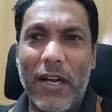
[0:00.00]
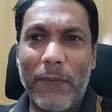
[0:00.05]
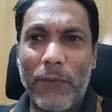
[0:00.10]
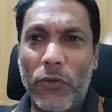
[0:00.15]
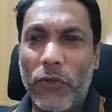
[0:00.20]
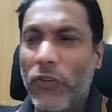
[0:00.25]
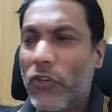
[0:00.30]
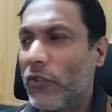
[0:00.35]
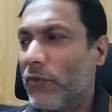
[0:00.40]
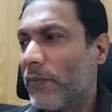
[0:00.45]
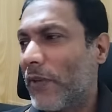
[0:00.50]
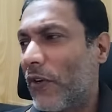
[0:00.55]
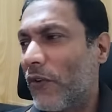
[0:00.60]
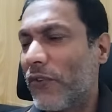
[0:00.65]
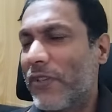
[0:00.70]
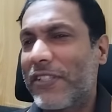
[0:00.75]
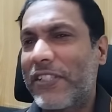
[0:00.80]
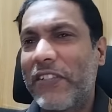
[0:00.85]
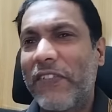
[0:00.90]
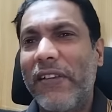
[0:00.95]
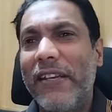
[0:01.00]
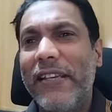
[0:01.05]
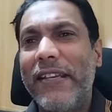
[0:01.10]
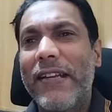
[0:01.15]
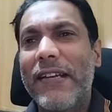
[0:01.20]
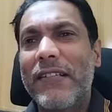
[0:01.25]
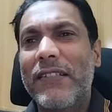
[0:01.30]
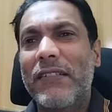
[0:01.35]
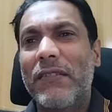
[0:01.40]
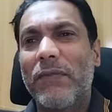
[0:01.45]
I'm not talking about
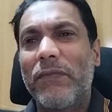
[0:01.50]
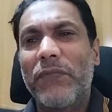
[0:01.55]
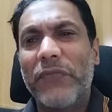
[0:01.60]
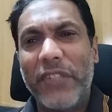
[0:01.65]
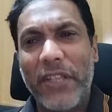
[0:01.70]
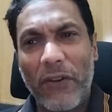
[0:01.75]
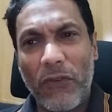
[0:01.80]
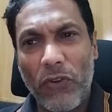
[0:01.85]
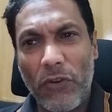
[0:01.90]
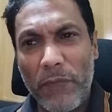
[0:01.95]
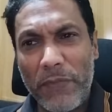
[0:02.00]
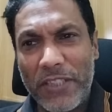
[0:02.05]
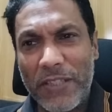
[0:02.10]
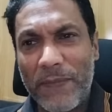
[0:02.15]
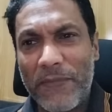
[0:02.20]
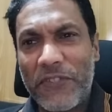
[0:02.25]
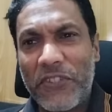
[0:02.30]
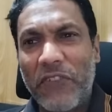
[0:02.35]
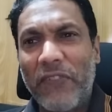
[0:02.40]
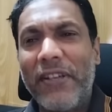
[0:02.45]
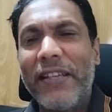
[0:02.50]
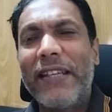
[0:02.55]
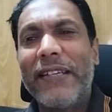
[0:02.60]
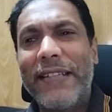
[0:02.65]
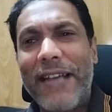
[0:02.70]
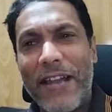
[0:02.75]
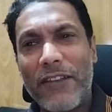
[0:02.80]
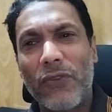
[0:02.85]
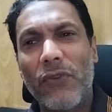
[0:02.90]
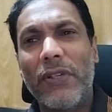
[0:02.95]
civilians. There could be some
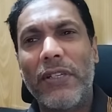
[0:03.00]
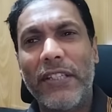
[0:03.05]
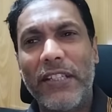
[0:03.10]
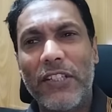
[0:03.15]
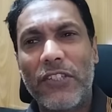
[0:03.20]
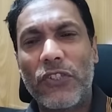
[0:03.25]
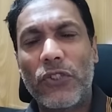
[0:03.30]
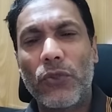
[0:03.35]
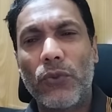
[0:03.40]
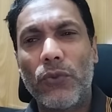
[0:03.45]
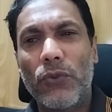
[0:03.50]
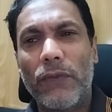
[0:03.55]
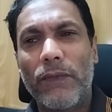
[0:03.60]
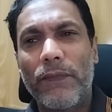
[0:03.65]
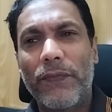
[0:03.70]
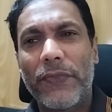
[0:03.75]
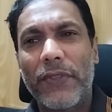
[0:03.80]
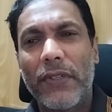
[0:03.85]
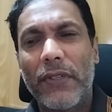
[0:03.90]
civilian casualties too.